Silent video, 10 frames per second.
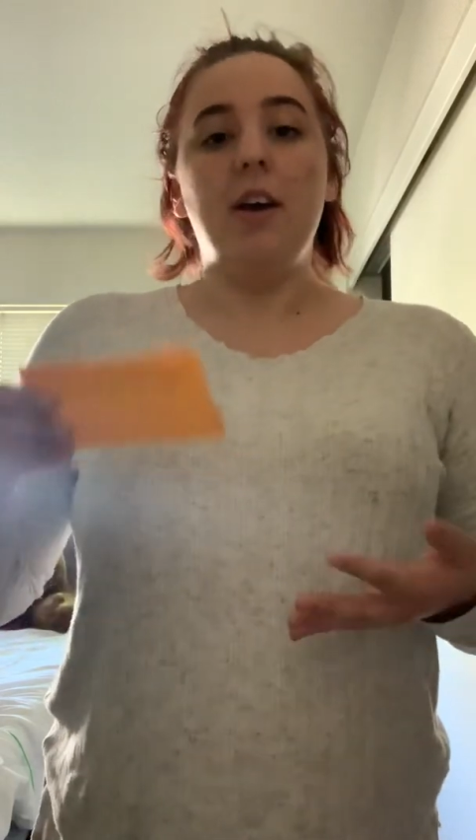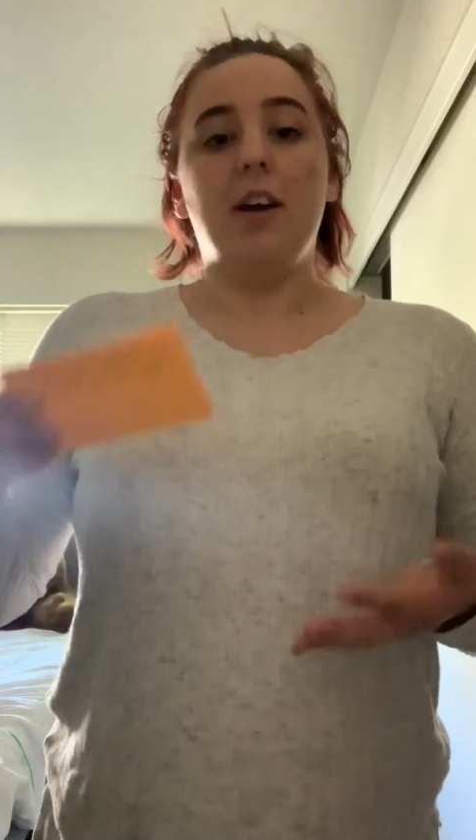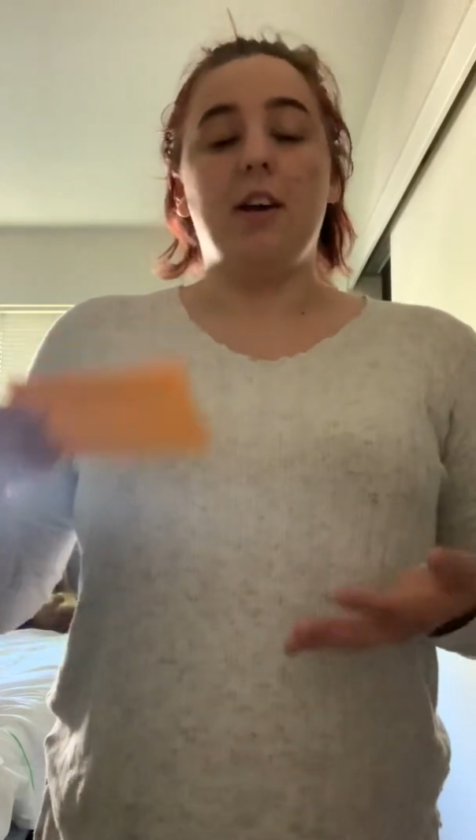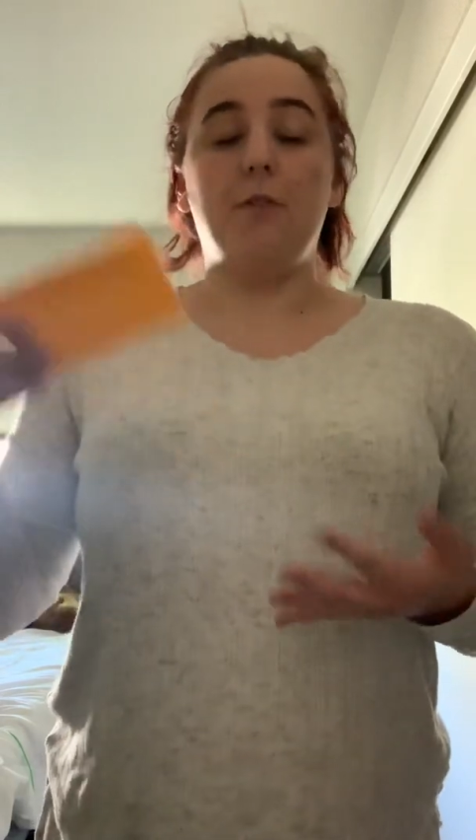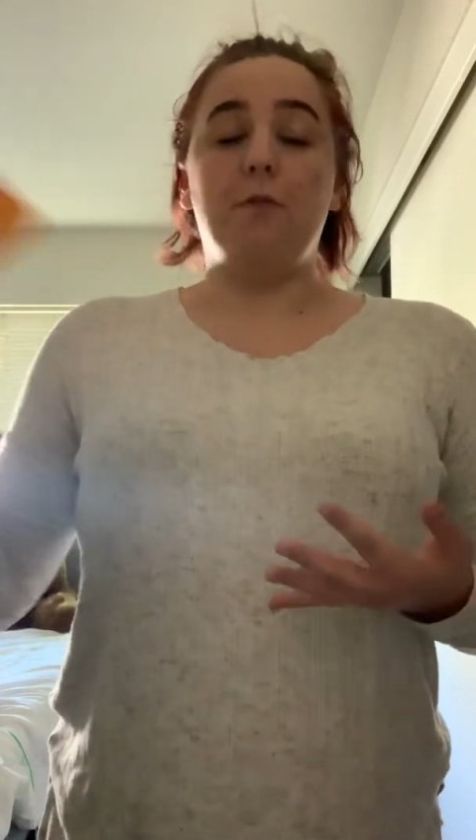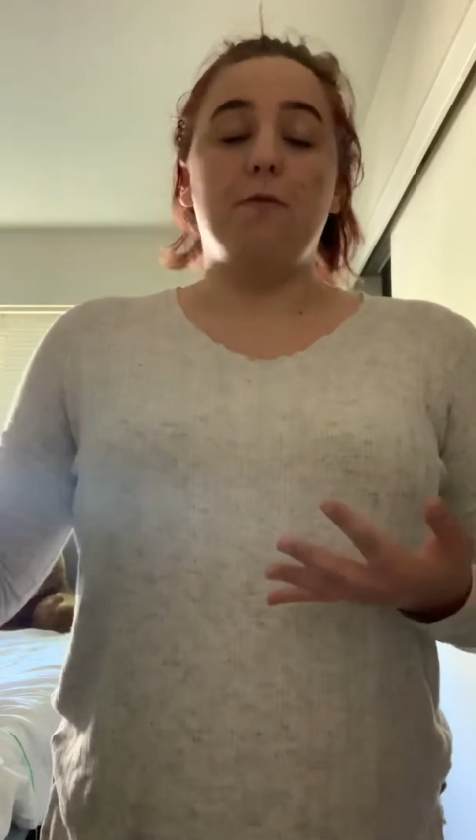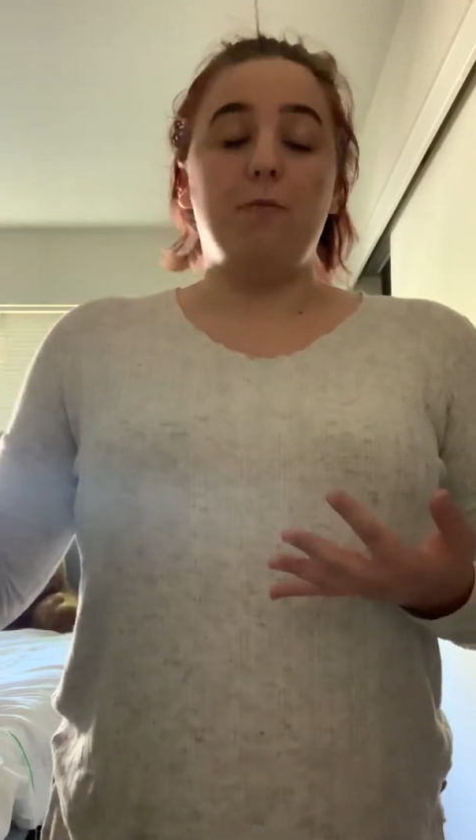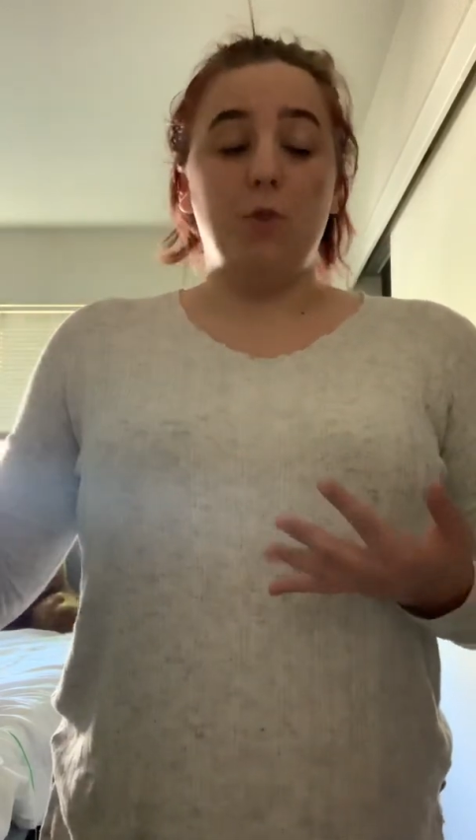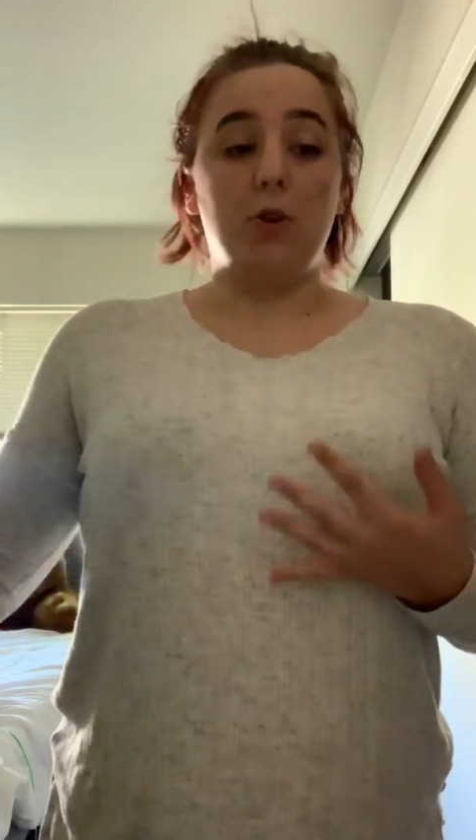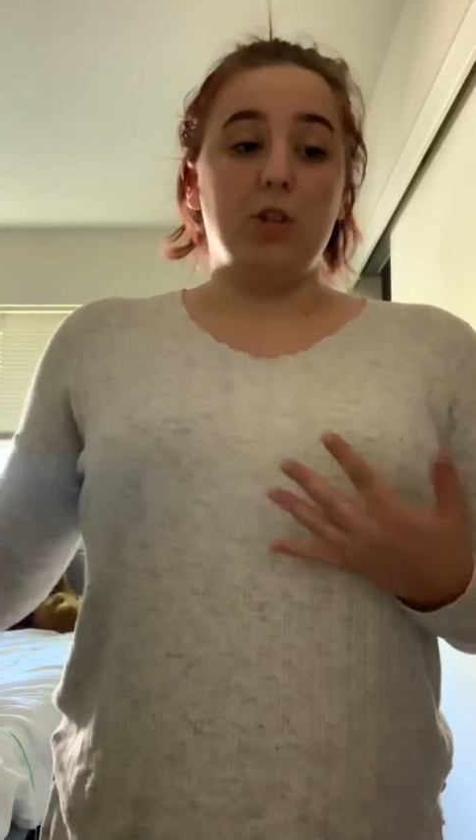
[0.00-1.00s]
And if
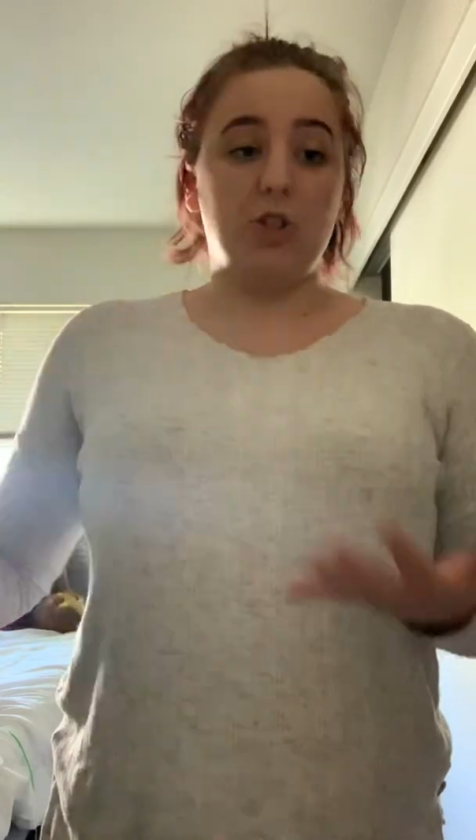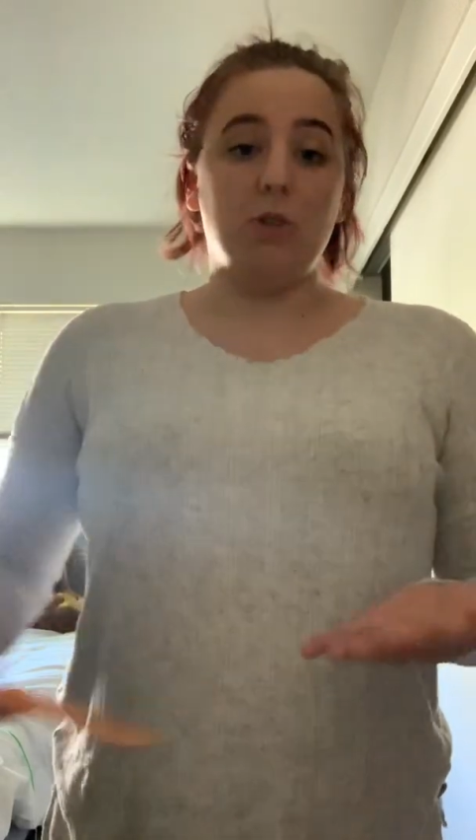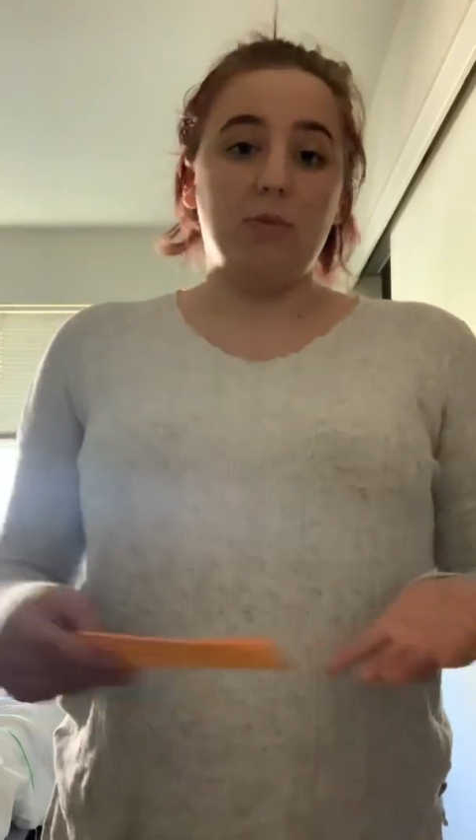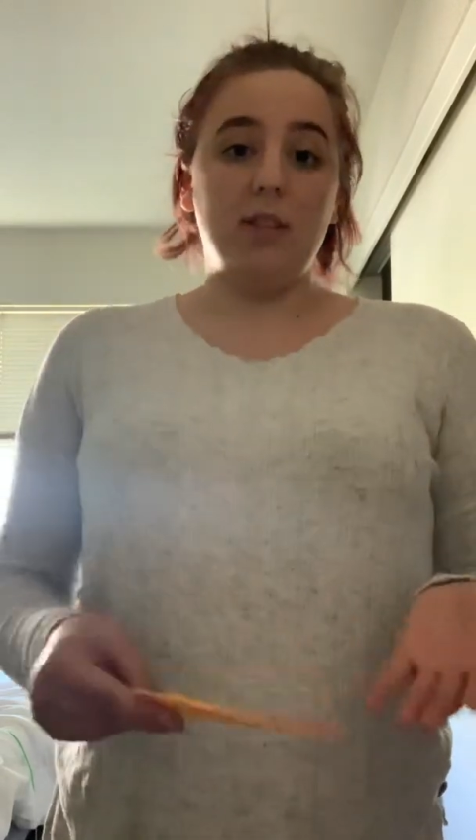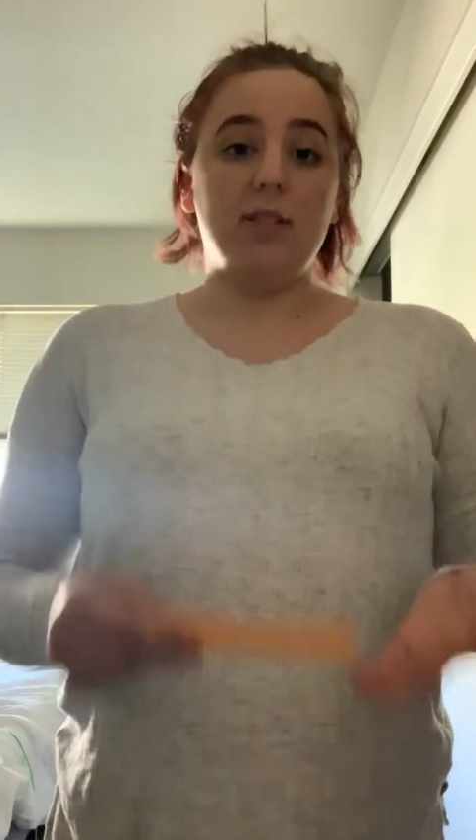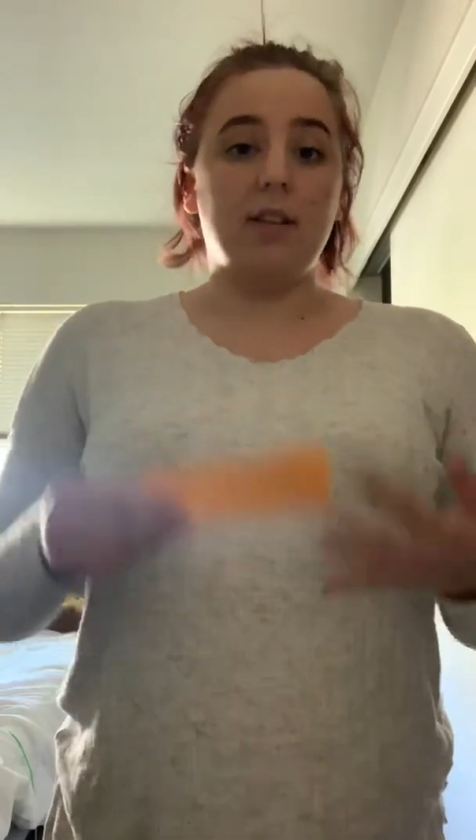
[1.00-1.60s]
you consume these,